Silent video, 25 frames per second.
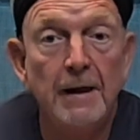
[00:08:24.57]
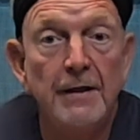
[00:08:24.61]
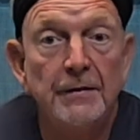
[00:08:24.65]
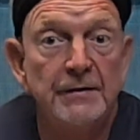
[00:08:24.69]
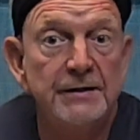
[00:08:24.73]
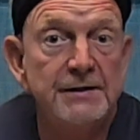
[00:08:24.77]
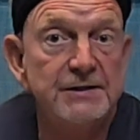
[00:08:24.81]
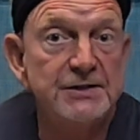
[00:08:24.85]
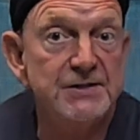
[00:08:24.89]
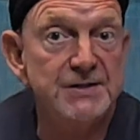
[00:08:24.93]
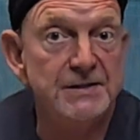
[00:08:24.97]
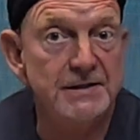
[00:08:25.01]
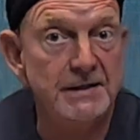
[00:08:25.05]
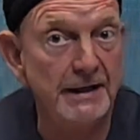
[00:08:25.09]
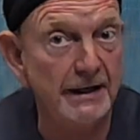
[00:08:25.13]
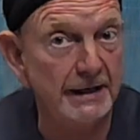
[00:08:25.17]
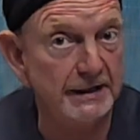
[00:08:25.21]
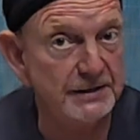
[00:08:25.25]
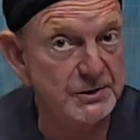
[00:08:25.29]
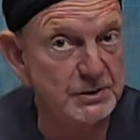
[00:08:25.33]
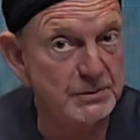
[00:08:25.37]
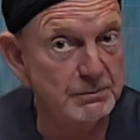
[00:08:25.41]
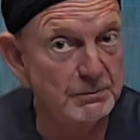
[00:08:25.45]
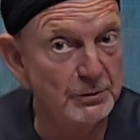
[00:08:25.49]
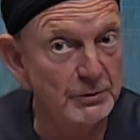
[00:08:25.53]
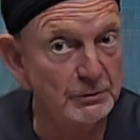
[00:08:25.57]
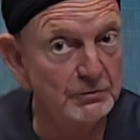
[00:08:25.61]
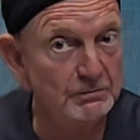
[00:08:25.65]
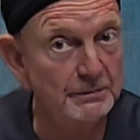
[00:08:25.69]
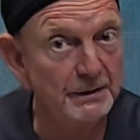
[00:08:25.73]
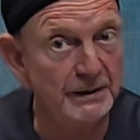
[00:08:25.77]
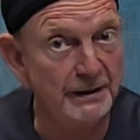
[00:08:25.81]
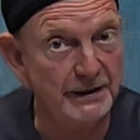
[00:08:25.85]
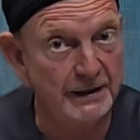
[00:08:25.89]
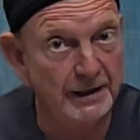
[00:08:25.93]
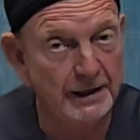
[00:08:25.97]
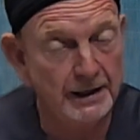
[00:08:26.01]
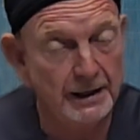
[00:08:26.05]
This next
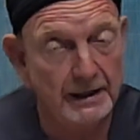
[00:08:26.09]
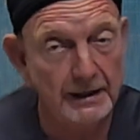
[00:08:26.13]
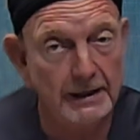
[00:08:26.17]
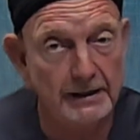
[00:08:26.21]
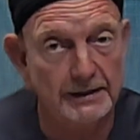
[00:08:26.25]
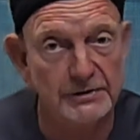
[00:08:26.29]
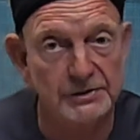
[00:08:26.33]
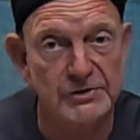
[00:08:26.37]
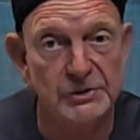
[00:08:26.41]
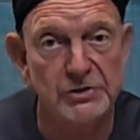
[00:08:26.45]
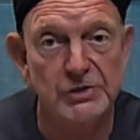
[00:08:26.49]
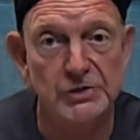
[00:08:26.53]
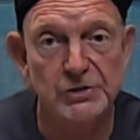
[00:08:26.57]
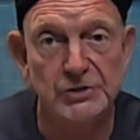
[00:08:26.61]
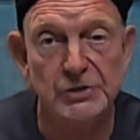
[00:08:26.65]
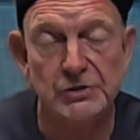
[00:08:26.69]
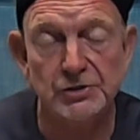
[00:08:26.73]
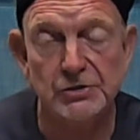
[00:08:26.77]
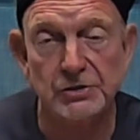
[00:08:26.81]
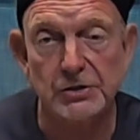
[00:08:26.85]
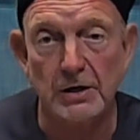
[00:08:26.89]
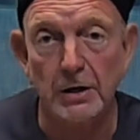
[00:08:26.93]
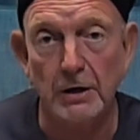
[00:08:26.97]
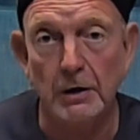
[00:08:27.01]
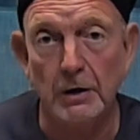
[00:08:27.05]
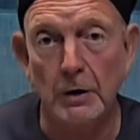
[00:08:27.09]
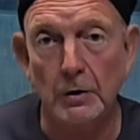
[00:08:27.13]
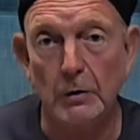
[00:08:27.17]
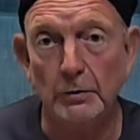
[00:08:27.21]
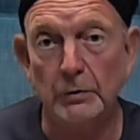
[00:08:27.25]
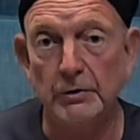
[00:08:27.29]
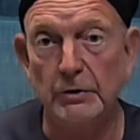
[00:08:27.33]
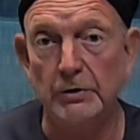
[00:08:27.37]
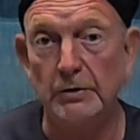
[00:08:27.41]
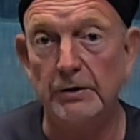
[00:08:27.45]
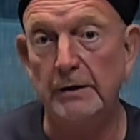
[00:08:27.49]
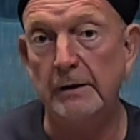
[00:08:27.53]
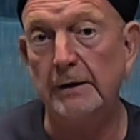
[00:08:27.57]
movement is so
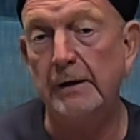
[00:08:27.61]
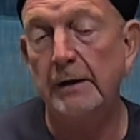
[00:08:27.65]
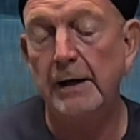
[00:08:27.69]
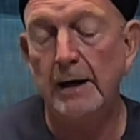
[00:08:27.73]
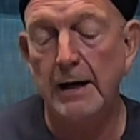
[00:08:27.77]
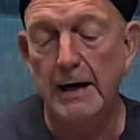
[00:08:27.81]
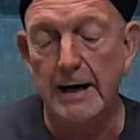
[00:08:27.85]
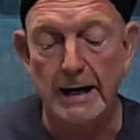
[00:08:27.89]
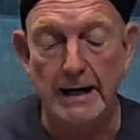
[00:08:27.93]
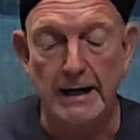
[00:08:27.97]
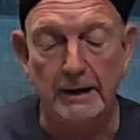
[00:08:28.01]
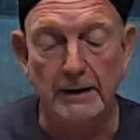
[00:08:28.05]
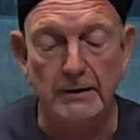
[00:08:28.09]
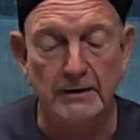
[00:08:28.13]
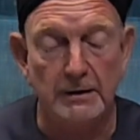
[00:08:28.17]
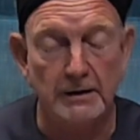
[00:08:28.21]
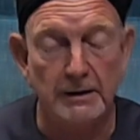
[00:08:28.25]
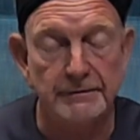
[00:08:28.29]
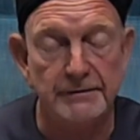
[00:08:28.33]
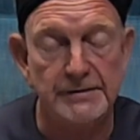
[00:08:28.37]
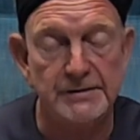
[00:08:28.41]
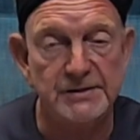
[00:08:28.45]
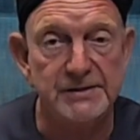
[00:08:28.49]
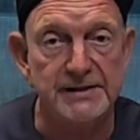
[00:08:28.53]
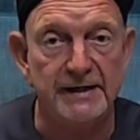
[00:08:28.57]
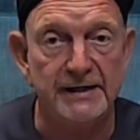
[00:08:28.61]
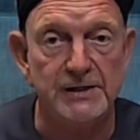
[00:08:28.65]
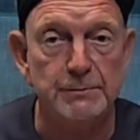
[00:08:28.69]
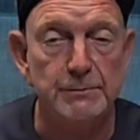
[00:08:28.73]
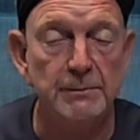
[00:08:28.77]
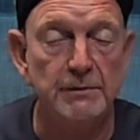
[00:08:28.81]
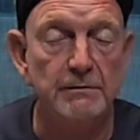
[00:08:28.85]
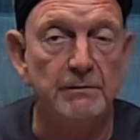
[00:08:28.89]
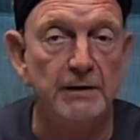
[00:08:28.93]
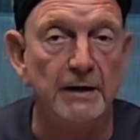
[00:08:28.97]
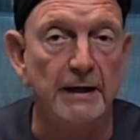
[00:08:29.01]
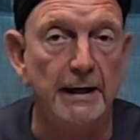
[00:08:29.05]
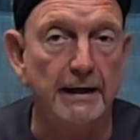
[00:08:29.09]
good. I love this next
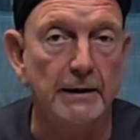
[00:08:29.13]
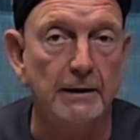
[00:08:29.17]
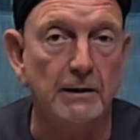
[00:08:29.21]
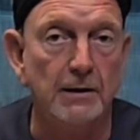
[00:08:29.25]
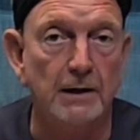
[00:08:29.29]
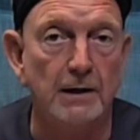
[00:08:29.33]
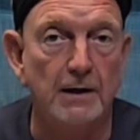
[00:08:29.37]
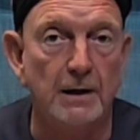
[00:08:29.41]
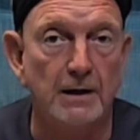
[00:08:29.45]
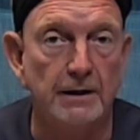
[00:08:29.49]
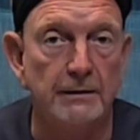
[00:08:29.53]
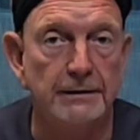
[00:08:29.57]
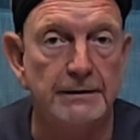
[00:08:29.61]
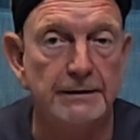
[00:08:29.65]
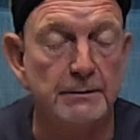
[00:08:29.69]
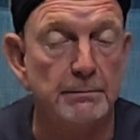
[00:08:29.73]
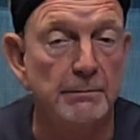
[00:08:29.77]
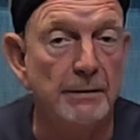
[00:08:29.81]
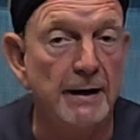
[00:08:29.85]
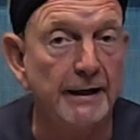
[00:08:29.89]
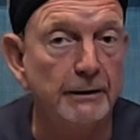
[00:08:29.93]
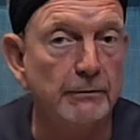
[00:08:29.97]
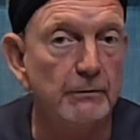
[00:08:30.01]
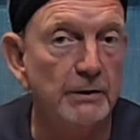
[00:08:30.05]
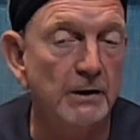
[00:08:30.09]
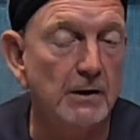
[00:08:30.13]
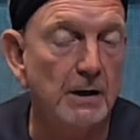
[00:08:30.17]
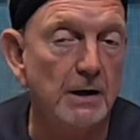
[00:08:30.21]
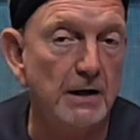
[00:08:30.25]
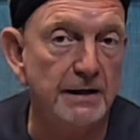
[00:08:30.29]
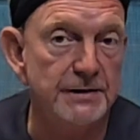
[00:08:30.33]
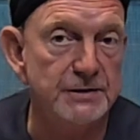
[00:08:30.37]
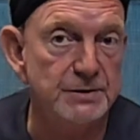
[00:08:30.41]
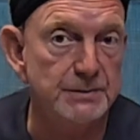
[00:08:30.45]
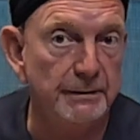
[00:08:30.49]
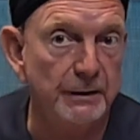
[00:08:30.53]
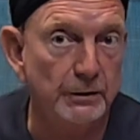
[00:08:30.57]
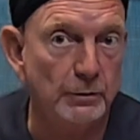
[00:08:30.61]
movement. I call it the
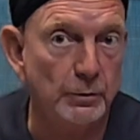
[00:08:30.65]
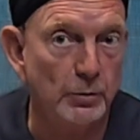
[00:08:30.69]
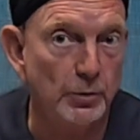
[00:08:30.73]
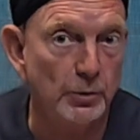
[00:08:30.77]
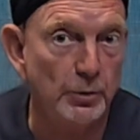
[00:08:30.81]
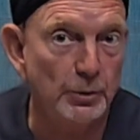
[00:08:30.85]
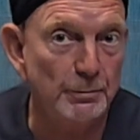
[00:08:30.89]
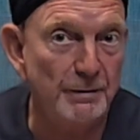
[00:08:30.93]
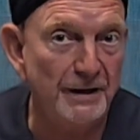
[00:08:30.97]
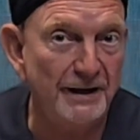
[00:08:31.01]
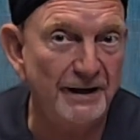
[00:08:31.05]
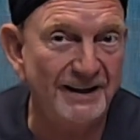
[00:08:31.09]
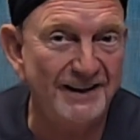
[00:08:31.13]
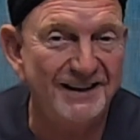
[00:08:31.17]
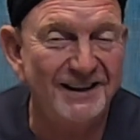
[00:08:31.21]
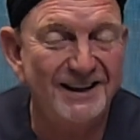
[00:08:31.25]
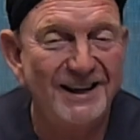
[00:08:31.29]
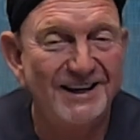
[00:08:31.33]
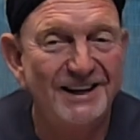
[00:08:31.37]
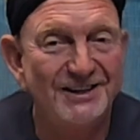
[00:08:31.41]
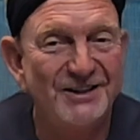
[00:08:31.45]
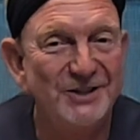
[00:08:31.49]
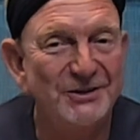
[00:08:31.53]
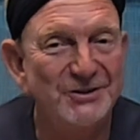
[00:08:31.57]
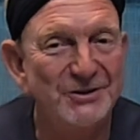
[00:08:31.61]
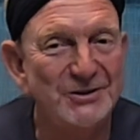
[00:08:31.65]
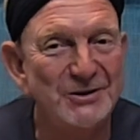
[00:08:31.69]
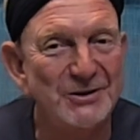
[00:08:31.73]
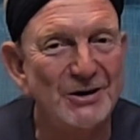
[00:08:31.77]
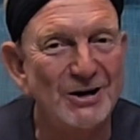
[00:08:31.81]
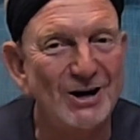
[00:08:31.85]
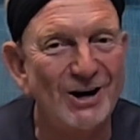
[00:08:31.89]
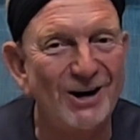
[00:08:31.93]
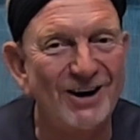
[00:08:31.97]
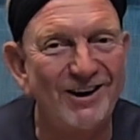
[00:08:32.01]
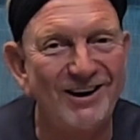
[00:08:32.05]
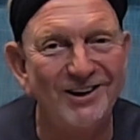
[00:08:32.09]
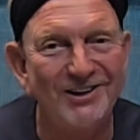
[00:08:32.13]
microcosmic orbit. You can
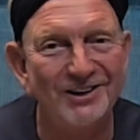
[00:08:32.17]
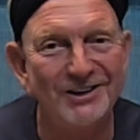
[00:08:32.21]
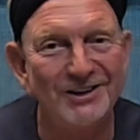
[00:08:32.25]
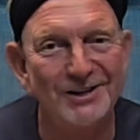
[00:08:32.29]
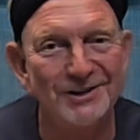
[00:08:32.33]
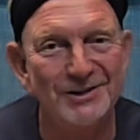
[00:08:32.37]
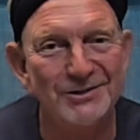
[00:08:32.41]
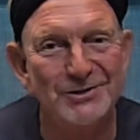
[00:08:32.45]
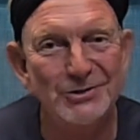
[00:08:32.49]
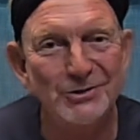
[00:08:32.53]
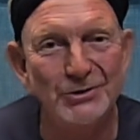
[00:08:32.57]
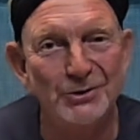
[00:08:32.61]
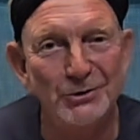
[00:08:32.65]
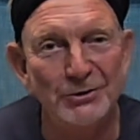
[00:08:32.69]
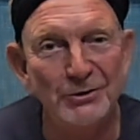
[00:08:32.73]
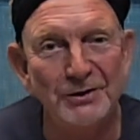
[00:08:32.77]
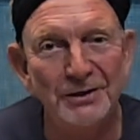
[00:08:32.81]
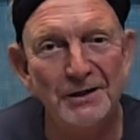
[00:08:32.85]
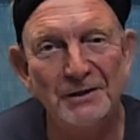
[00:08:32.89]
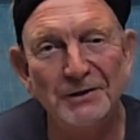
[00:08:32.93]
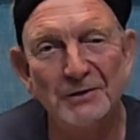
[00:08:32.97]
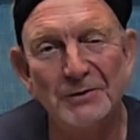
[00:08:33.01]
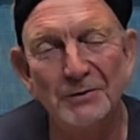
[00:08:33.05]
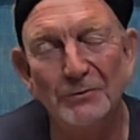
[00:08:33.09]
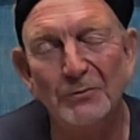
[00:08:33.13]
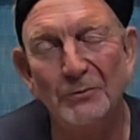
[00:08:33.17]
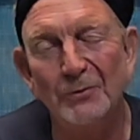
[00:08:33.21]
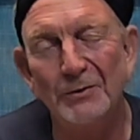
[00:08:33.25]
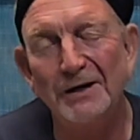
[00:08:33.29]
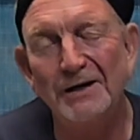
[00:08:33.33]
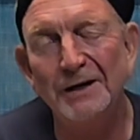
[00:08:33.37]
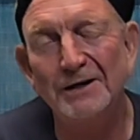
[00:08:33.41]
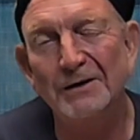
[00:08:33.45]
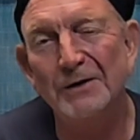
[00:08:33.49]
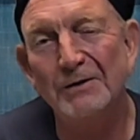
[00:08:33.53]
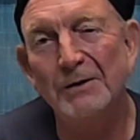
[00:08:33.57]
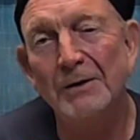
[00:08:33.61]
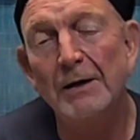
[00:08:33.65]
call it turning the
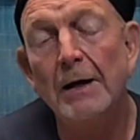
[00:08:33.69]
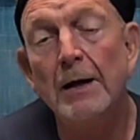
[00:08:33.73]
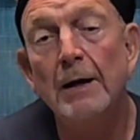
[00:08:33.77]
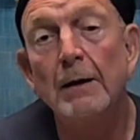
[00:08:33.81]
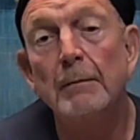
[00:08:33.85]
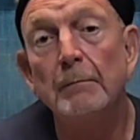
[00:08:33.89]
wheel.